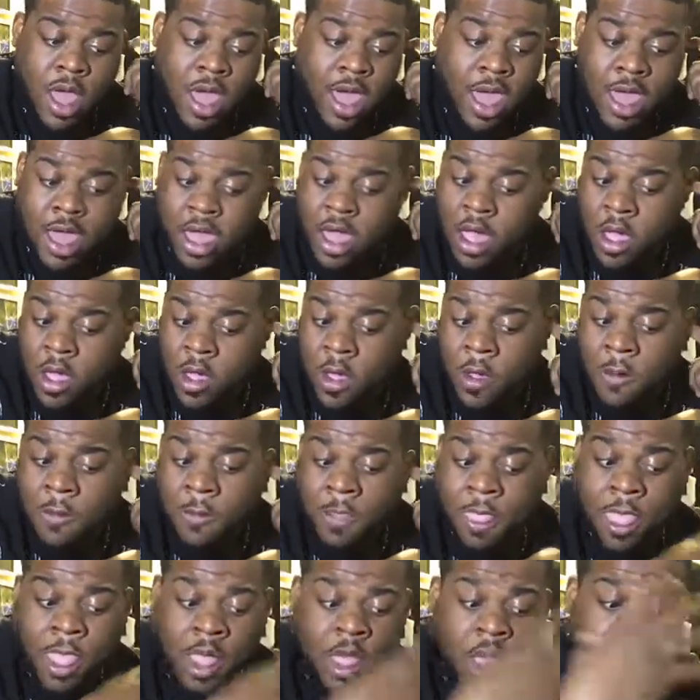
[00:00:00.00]
hey,
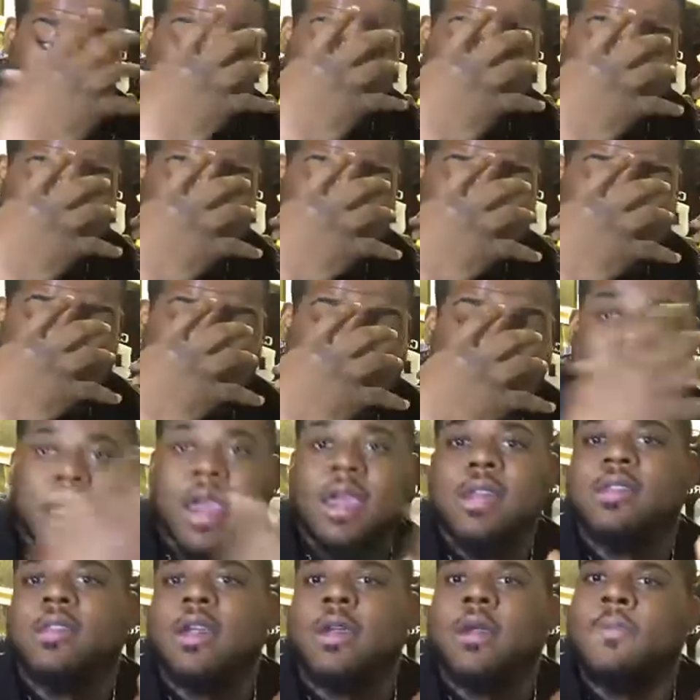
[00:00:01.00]

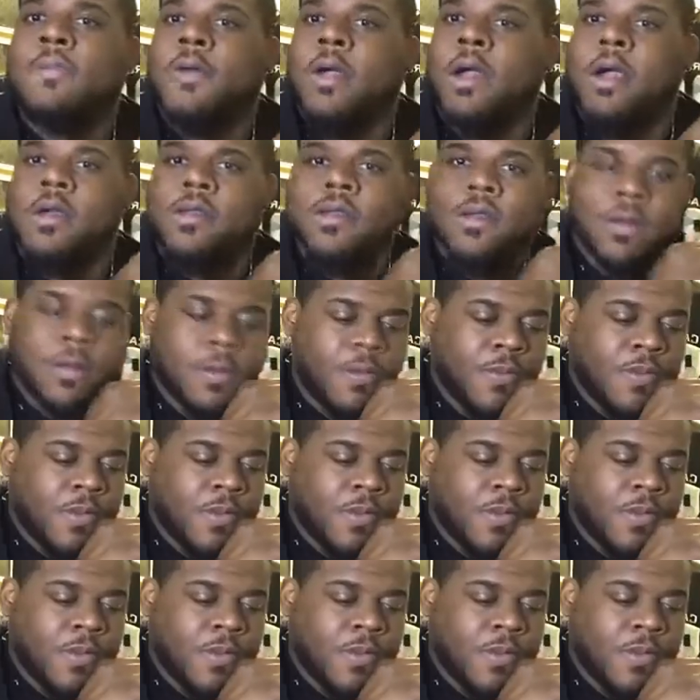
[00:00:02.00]
legacy comparison.